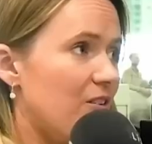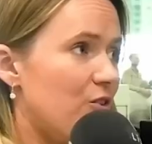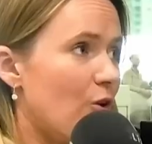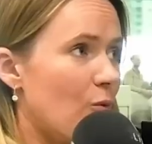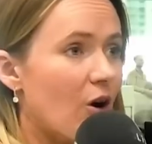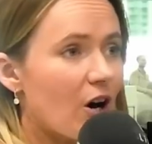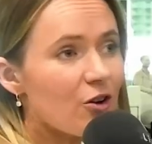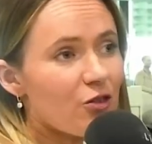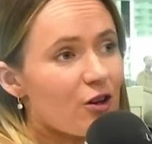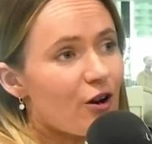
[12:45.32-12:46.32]
you know what? I
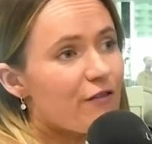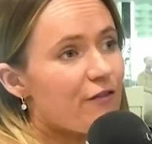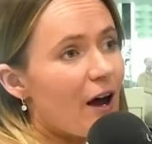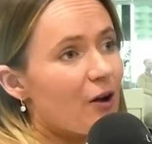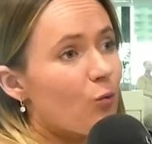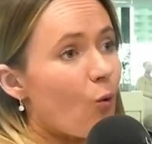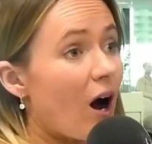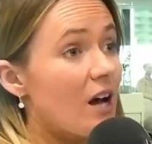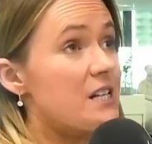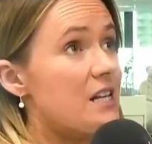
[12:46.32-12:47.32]
don't think I found
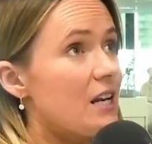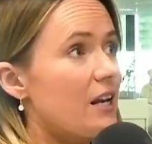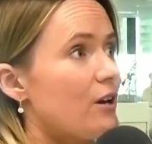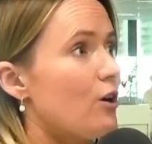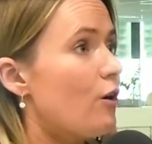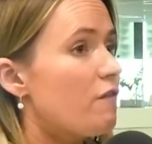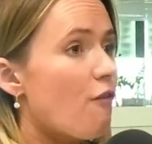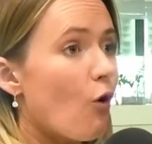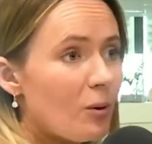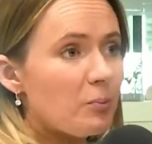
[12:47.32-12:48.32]
one
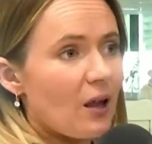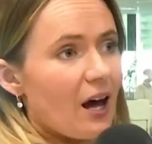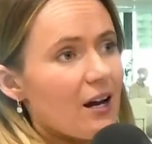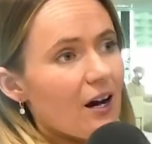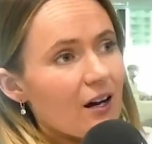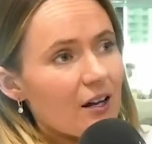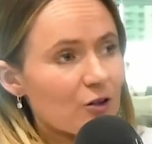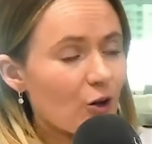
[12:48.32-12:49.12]
former player,